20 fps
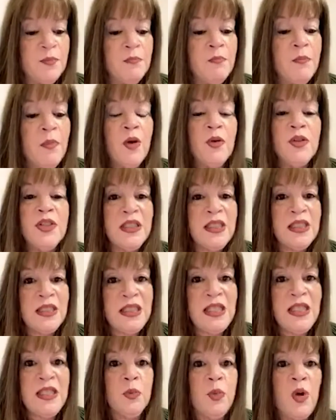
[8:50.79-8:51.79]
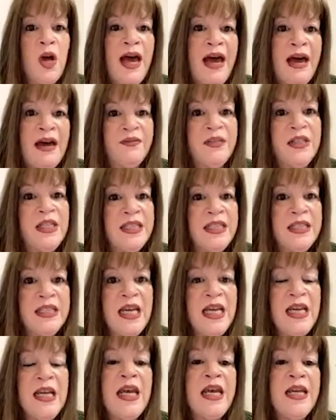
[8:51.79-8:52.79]
most deceased will have an
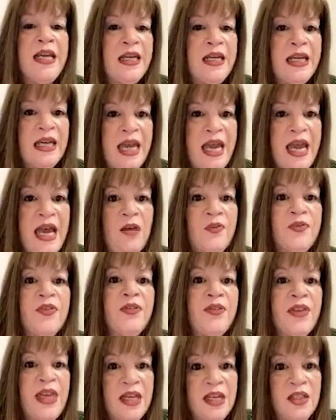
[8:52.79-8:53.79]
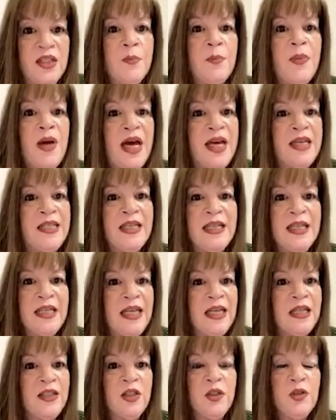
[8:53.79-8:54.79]
estate and an account that they can deposit it
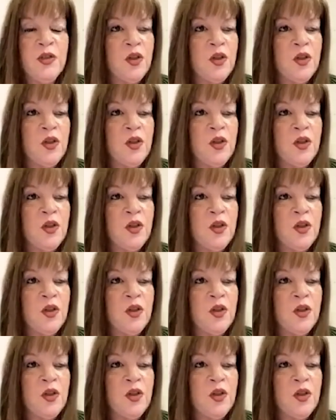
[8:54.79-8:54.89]
into.